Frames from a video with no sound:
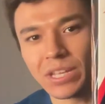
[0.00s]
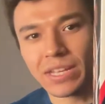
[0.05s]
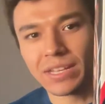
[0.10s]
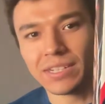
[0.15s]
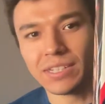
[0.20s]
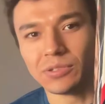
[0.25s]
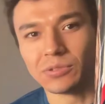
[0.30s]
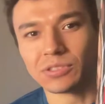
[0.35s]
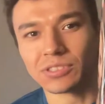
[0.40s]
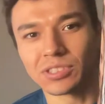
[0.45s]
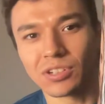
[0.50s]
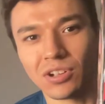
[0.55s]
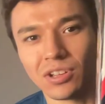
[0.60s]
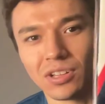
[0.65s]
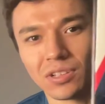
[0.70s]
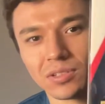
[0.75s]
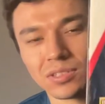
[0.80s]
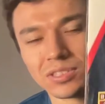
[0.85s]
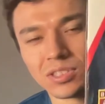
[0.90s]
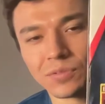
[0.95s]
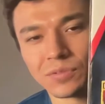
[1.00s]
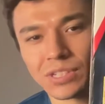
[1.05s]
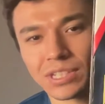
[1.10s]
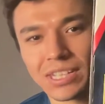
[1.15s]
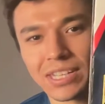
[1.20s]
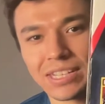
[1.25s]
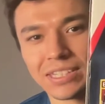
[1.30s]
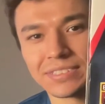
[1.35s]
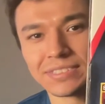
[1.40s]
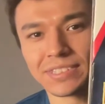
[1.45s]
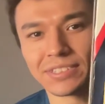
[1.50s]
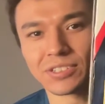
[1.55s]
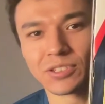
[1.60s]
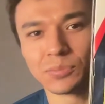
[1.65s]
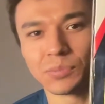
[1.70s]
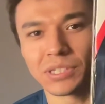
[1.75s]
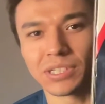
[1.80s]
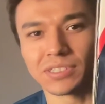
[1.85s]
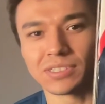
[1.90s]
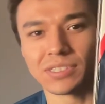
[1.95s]
and he was calling himself the King
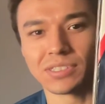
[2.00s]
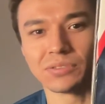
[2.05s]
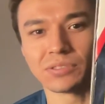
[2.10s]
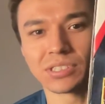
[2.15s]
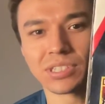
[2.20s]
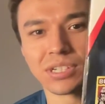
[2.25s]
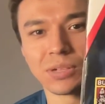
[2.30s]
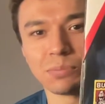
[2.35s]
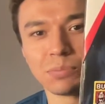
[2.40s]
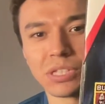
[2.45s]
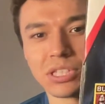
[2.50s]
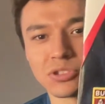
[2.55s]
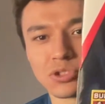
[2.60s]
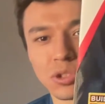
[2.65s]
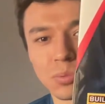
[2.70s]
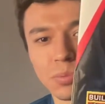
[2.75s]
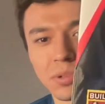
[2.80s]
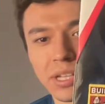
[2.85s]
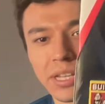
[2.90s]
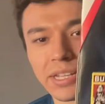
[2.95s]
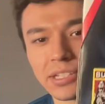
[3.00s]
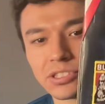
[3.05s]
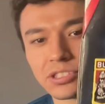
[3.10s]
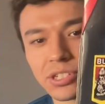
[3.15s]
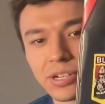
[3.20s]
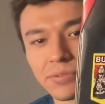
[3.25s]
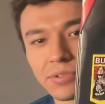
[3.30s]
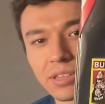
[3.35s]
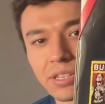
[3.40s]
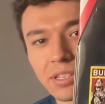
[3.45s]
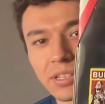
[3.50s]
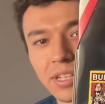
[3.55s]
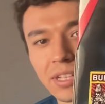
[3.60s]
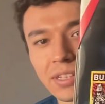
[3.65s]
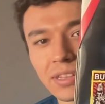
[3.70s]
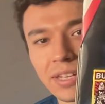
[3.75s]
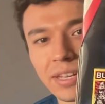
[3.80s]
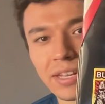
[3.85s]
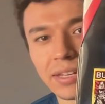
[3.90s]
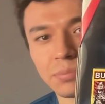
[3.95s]
Slayer because he was gonna beat Triple H and everything
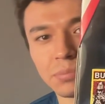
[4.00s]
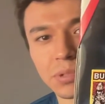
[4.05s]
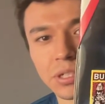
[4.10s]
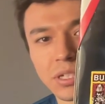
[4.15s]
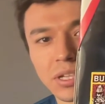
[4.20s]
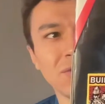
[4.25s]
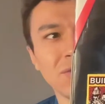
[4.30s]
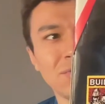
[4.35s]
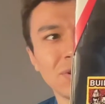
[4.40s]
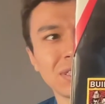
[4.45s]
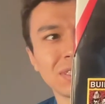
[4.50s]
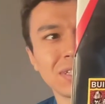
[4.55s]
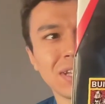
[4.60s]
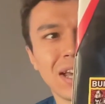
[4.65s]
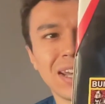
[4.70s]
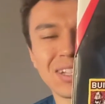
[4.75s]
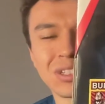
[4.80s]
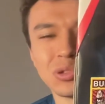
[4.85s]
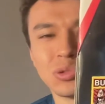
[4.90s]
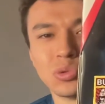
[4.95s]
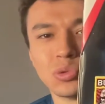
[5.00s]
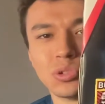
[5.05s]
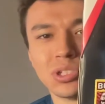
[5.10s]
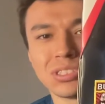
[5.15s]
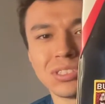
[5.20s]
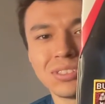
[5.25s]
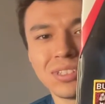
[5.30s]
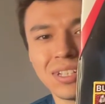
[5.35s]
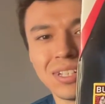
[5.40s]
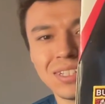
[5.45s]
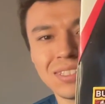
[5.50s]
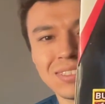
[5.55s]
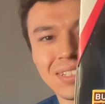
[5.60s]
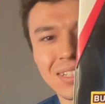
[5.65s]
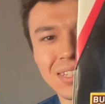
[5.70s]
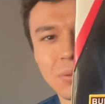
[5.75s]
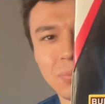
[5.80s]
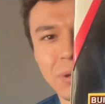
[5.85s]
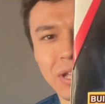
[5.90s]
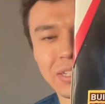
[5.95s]
like that. But the outfit's kind of cool. It's
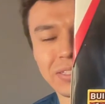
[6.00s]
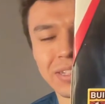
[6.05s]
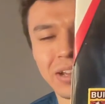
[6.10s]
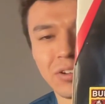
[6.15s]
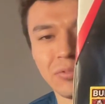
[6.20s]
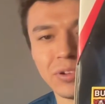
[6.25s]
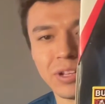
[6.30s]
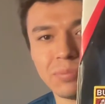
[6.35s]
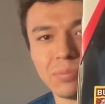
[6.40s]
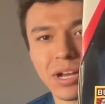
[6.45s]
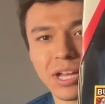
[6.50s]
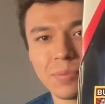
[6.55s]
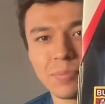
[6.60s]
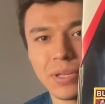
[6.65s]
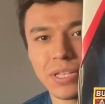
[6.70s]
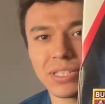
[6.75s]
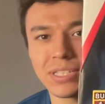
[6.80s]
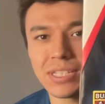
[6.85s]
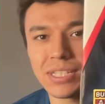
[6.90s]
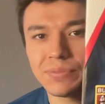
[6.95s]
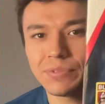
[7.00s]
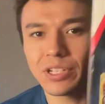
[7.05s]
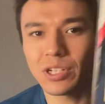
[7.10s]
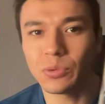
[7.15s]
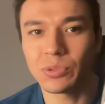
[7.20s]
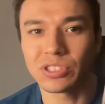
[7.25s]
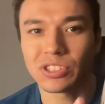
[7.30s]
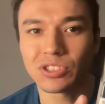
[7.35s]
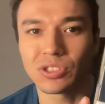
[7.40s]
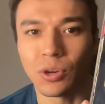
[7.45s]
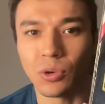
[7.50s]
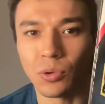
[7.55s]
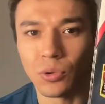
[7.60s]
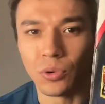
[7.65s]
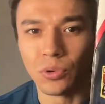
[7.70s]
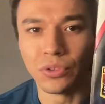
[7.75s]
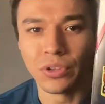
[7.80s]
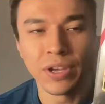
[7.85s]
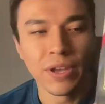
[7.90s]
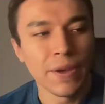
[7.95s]
not the best outfit in my opinion, even though it's
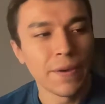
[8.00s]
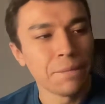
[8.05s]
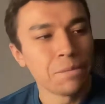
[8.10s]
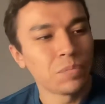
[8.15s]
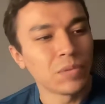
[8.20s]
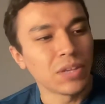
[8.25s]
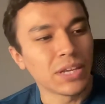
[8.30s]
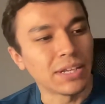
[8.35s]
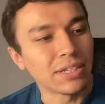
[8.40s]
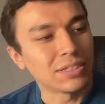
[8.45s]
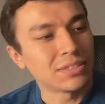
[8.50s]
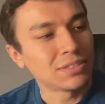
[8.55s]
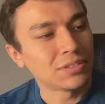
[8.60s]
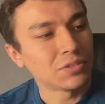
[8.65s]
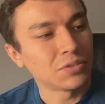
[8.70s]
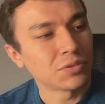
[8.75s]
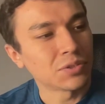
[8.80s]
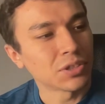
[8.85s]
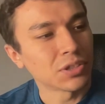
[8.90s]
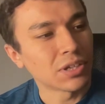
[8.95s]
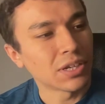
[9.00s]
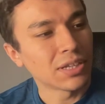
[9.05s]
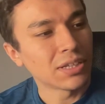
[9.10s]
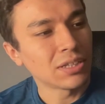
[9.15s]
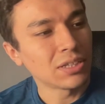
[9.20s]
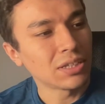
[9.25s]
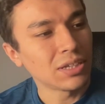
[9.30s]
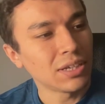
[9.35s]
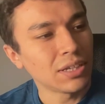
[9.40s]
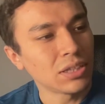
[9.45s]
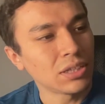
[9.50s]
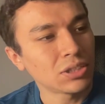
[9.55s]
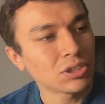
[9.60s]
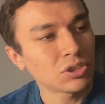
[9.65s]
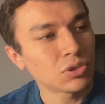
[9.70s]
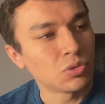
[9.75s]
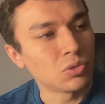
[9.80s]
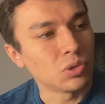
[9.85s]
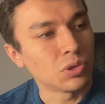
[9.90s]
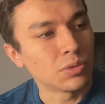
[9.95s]
gold and it's silver. It
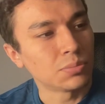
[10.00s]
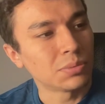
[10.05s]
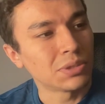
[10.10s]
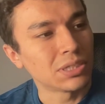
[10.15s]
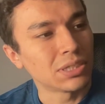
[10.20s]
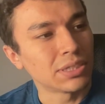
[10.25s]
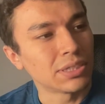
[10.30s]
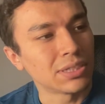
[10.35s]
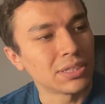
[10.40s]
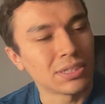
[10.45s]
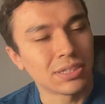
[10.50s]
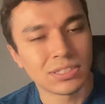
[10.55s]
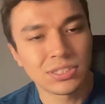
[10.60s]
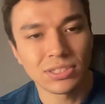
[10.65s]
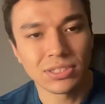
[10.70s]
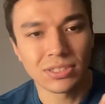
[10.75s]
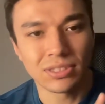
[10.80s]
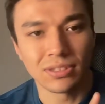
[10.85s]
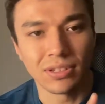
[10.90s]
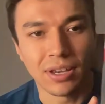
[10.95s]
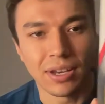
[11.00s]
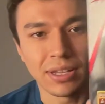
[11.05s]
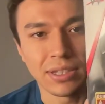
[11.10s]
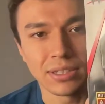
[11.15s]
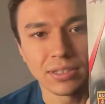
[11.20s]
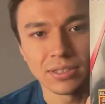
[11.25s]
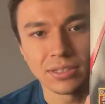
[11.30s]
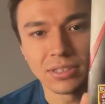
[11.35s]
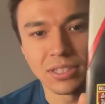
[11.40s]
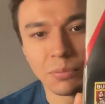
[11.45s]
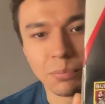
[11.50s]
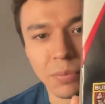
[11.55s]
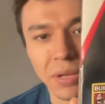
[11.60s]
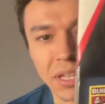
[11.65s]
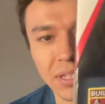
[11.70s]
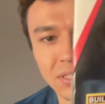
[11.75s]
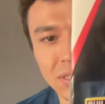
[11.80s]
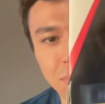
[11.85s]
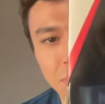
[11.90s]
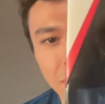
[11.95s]
looks cool, but it's just not the best